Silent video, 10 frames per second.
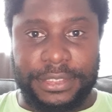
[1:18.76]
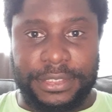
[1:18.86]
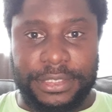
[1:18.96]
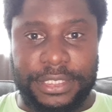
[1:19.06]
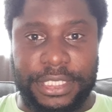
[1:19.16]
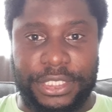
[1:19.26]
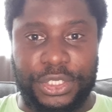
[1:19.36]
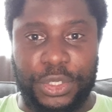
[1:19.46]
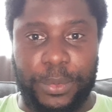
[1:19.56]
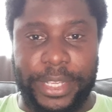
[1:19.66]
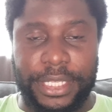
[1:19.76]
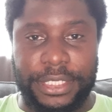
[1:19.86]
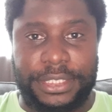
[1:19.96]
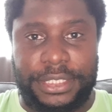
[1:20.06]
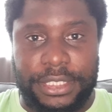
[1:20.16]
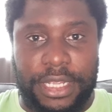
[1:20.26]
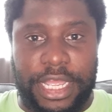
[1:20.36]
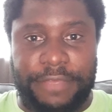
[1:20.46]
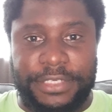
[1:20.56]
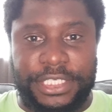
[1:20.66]
Get the two wingers
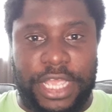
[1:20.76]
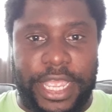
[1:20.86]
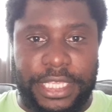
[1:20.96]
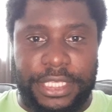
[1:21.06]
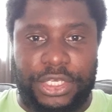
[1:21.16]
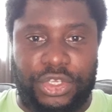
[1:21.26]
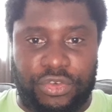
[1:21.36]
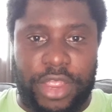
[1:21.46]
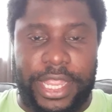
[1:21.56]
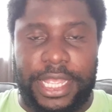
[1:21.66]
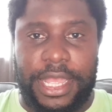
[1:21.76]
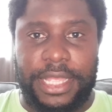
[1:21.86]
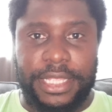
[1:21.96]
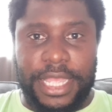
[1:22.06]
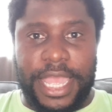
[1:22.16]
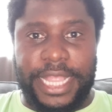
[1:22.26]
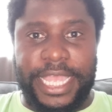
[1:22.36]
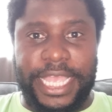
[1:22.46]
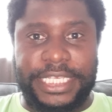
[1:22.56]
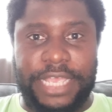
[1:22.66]
either side, the striker, and
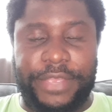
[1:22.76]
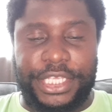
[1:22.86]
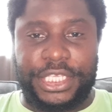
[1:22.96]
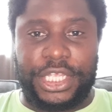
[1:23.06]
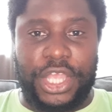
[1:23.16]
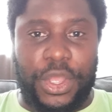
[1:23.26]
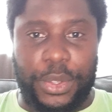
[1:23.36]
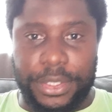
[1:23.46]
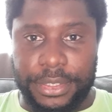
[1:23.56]
here's how it's going to go.